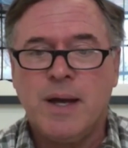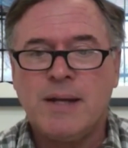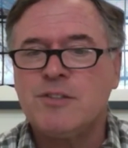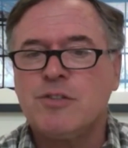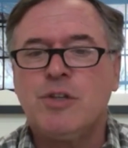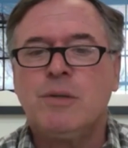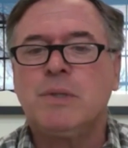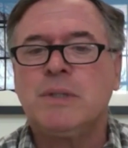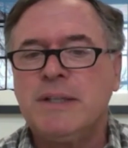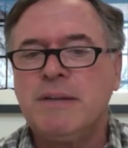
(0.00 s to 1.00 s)
I just couldn't
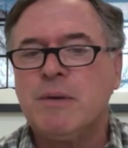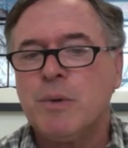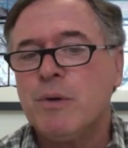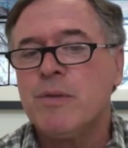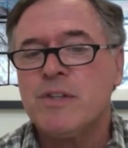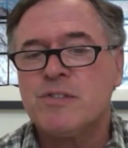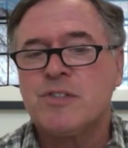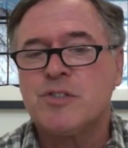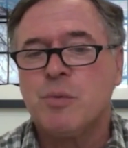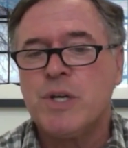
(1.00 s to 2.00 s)
believe that we were in this
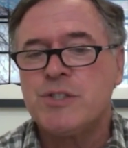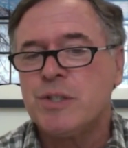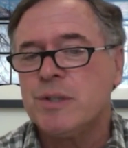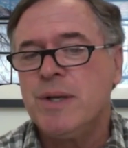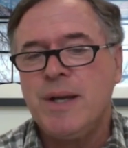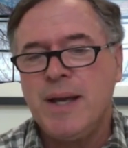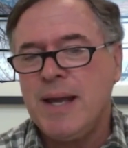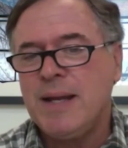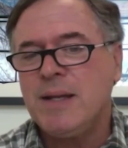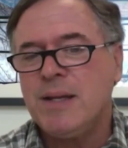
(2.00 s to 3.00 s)
situation
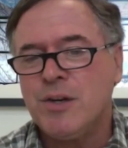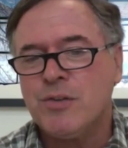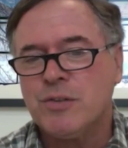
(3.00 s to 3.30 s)
80 years